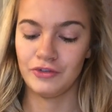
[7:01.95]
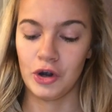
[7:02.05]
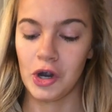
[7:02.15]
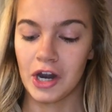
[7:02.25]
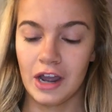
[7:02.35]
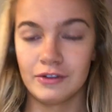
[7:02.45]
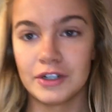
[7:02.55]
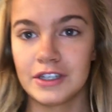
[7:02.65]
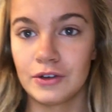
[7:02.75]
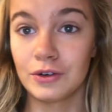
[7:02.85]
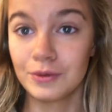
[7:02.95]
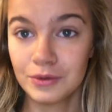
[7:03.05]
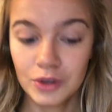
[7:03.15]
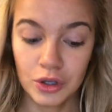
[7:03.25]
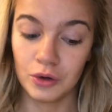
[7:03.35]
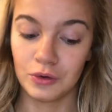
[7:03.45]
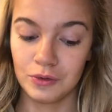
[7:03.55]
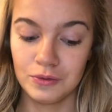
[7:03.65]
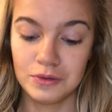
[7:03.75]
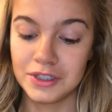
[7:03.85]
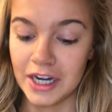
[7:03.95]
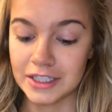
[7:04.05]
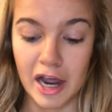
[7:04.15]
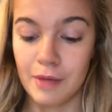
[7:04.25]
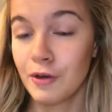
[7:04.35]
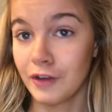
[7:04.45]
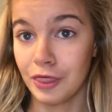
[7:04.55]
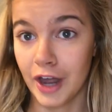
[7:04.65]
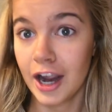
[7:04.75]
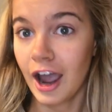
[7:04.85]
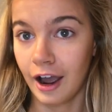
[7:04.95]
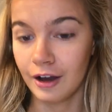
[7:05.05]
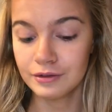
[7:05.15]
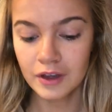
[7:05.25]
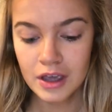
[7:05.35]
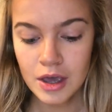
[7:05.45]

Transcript: for every single cute daytime event that I have.